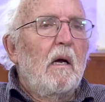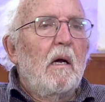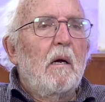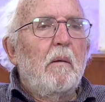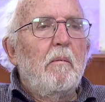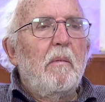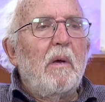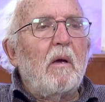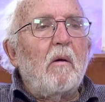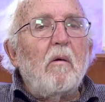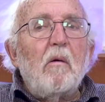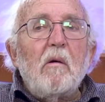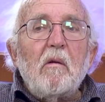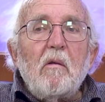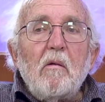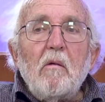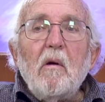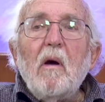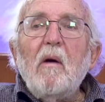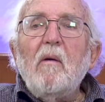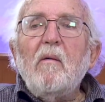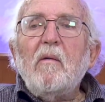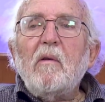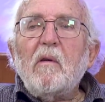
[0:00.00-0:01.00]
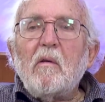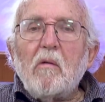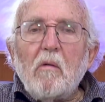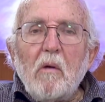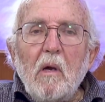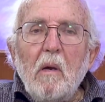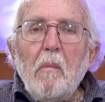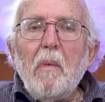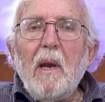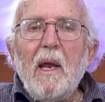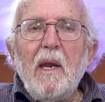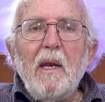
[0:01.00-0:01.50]
Because you have
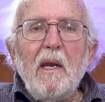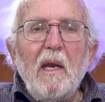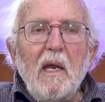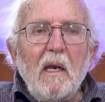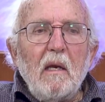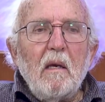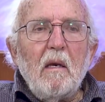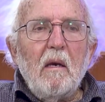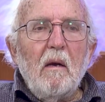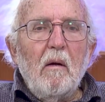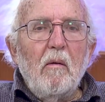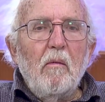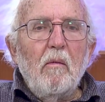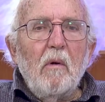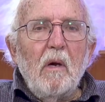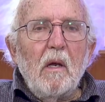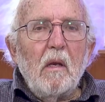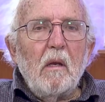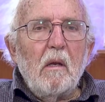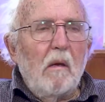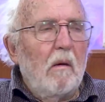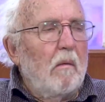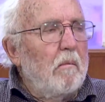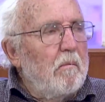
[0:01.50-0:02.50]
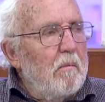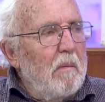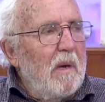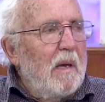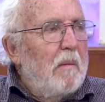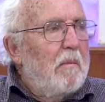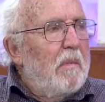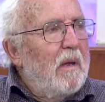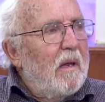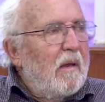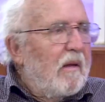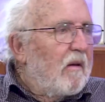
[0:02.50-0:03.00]
3 planets with
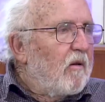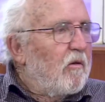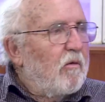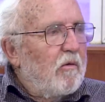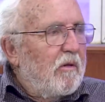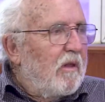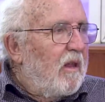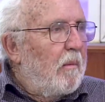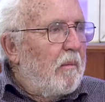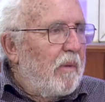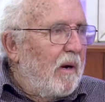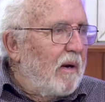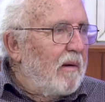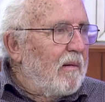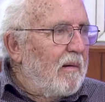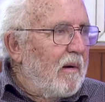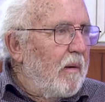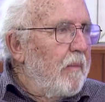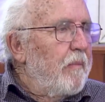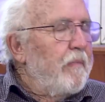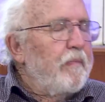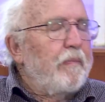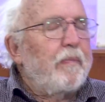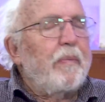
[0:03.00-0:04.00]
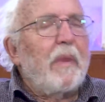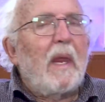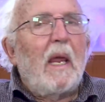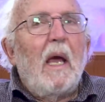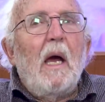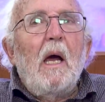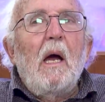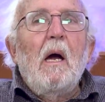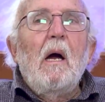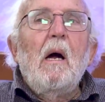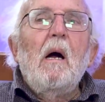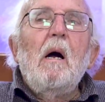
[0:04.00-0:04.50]
maybe the good temperature.
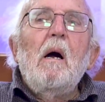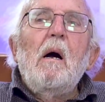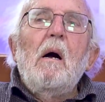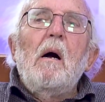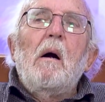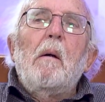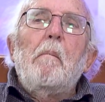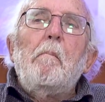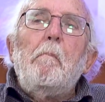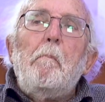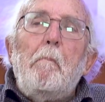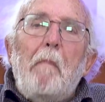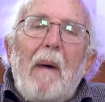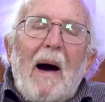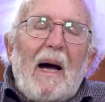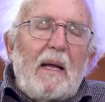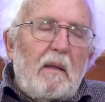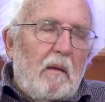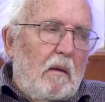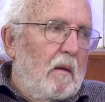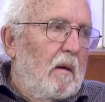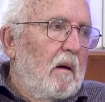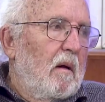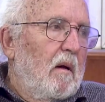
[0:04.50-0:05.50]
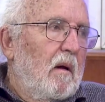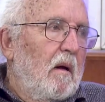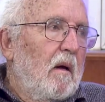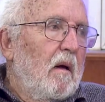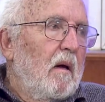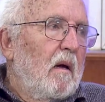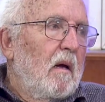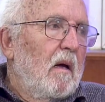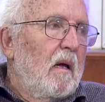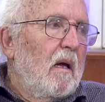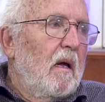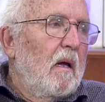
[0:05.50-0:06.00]
But
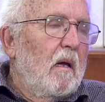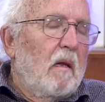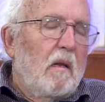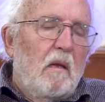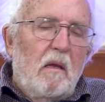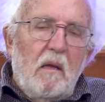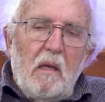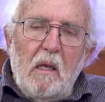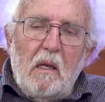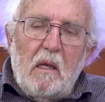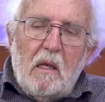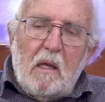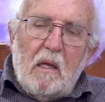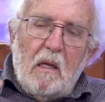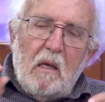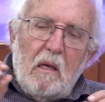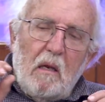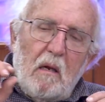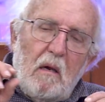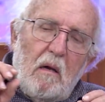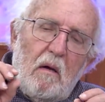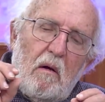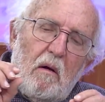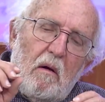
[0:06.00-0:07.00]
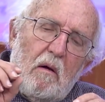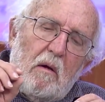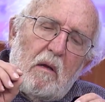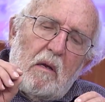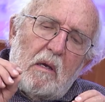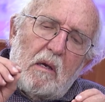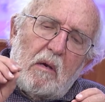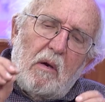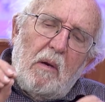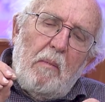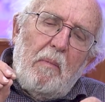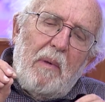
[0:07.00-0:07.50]
this
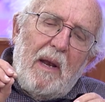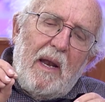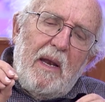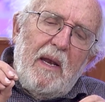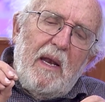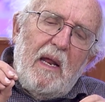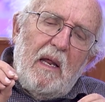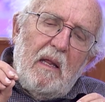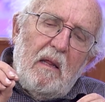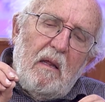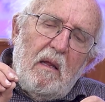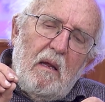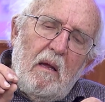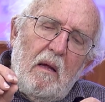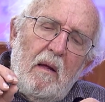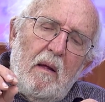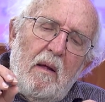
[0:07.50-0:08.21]
3 planets